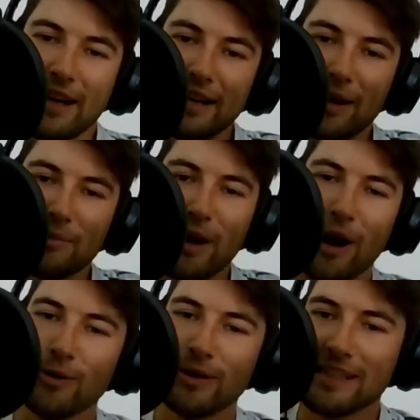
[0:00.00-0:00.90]
and I'm
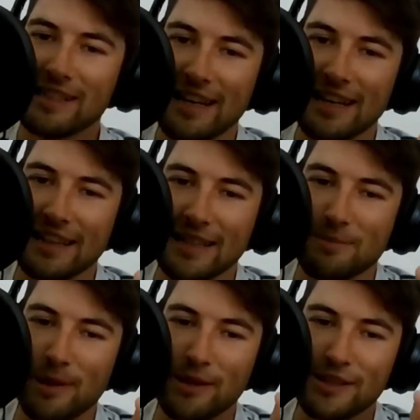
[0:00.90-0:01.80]
only saying this
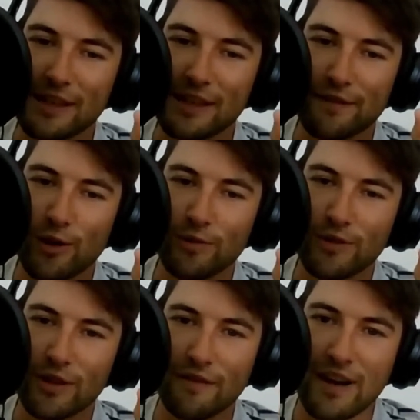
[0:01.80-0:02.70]
because it involved
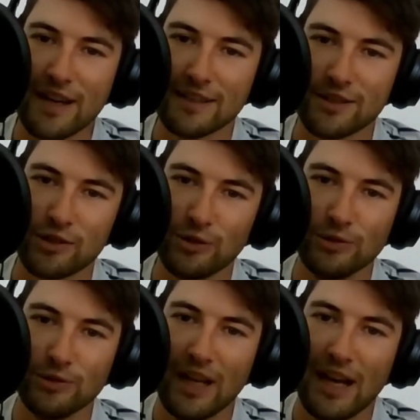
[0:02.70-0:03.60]
a vet
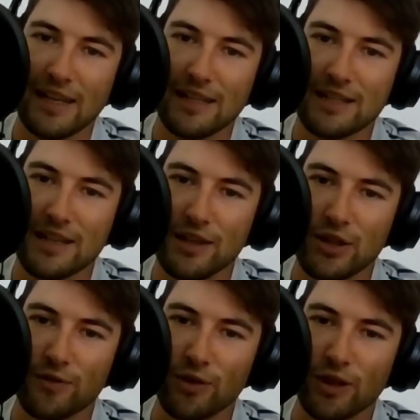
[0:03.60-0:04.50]
school and
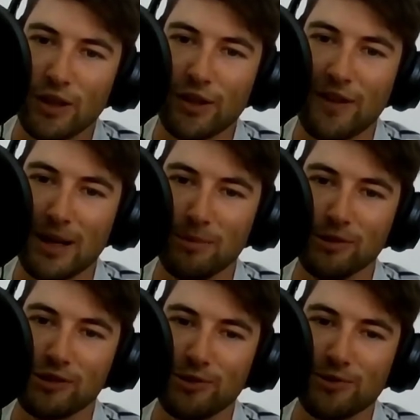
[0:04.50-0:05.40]
you've got a lot of animal
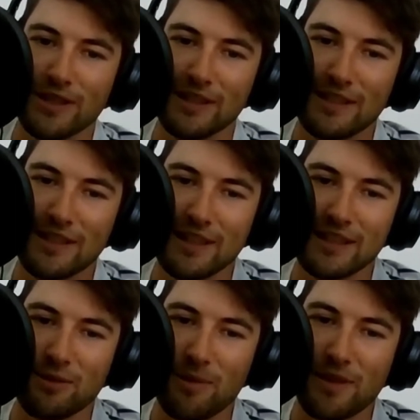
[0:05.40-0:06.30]
stories,
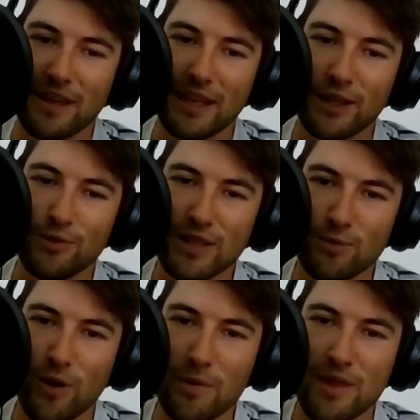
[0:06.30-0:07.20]
so I'm thinking you did
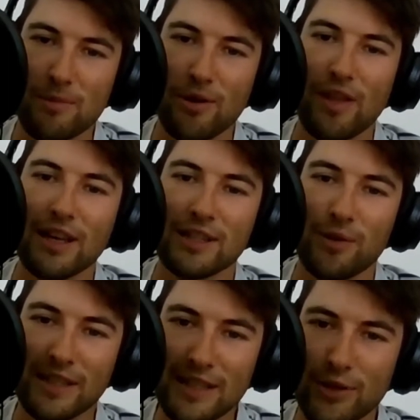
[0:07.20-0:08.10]
work with him on that, so
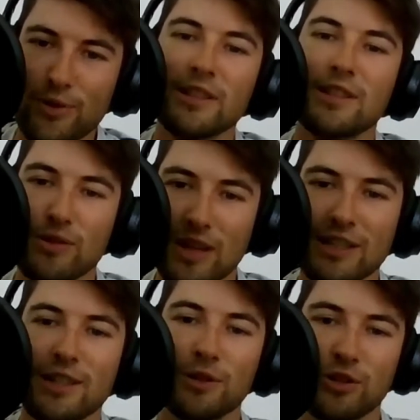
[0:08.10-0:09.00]
he did agree to do that,
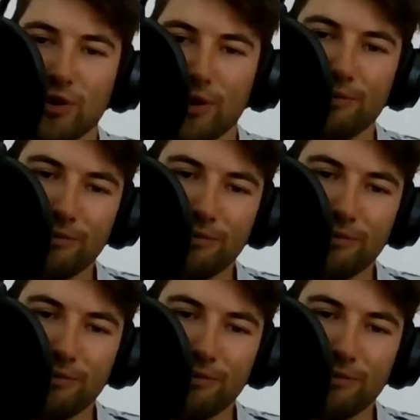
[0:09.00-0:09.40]
so it's true.